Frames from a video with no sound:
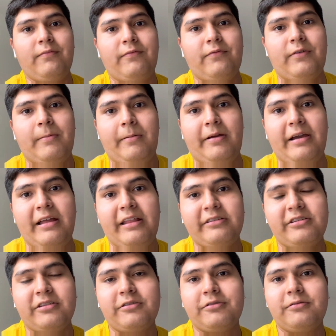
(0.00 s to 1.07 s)
from
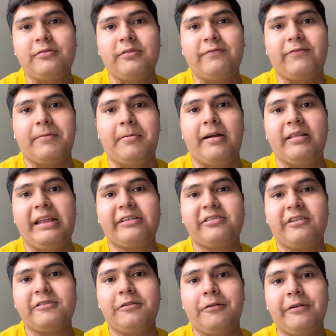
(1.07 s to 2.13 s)
Galactic from
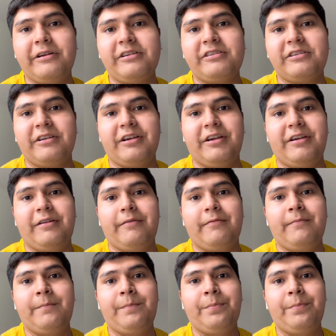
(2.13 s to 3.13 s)
Galactic Toys and